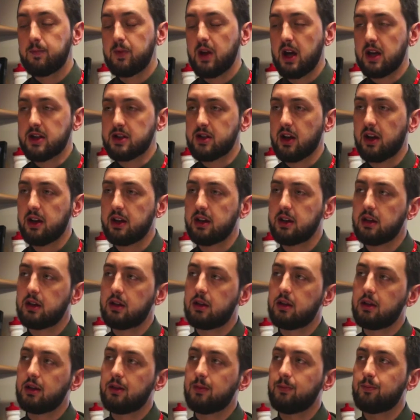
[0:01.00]
Yeah, so I think
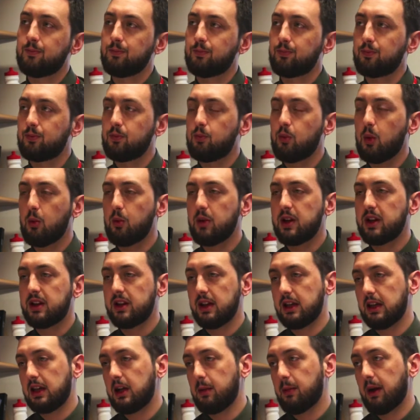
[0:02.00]
when we
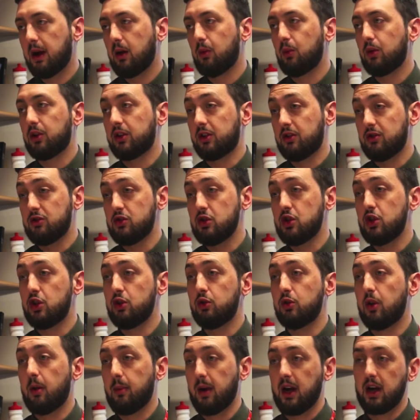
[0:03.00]
think about what's
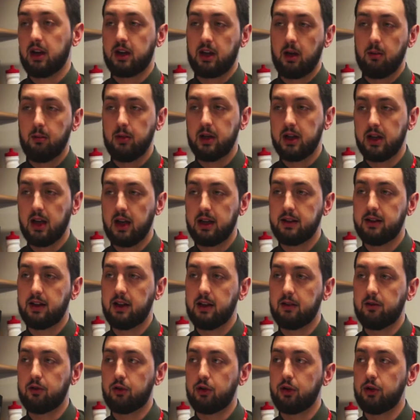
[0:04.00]
new about a company like
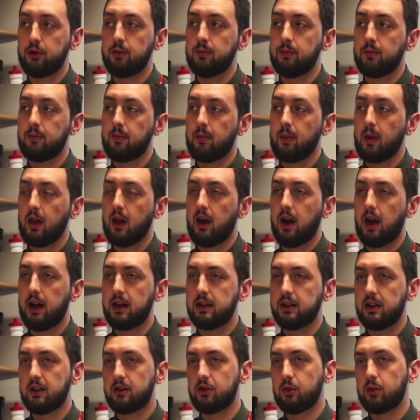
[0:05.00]
Deliveroo, I
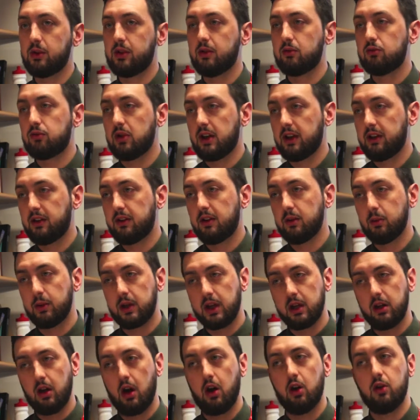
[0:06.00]
think there's always a risk that we
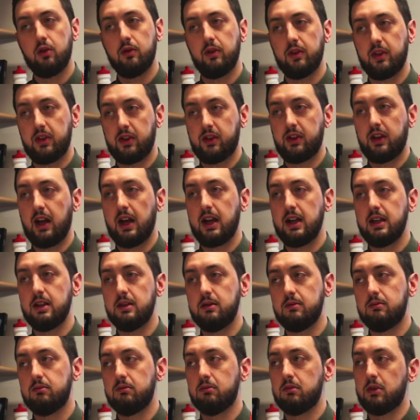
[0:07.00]
can overstate
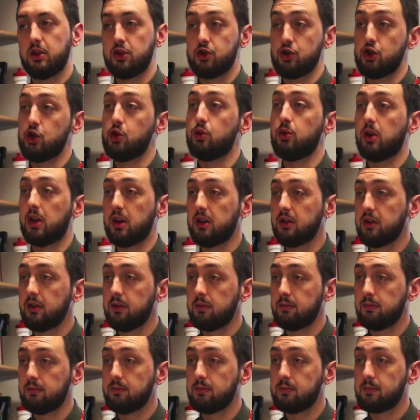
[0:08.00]
the
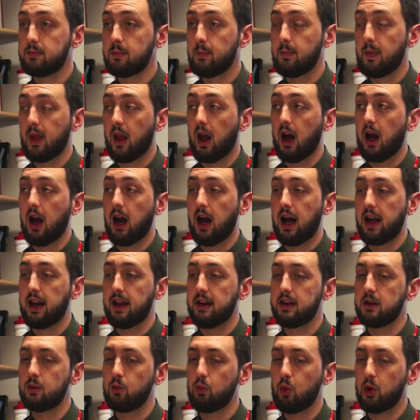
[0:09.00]
newness. And I
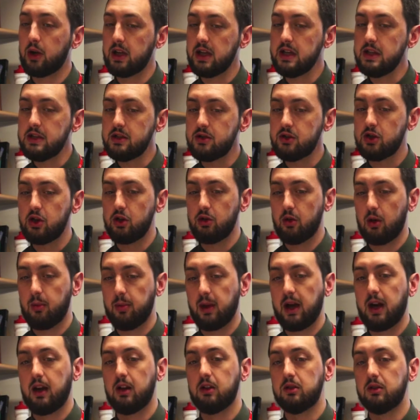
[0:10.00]
think what is new
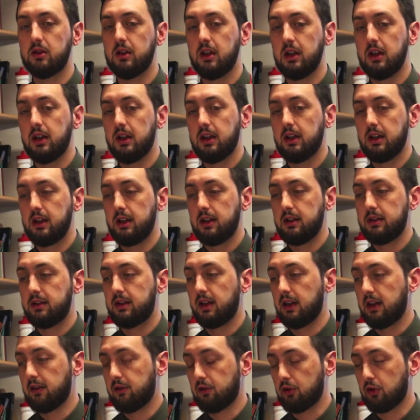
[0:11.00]
about
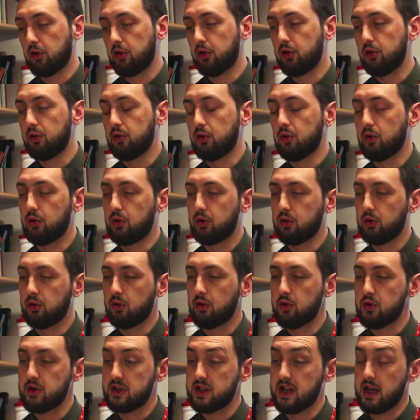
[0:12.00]
Deliveroo
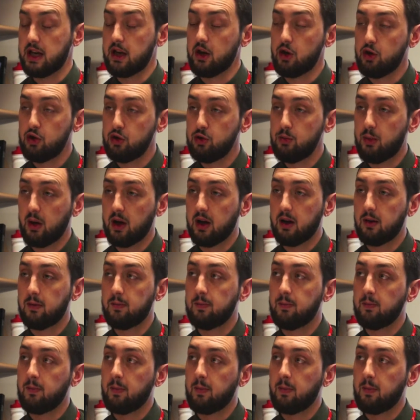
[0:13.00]
or say Uber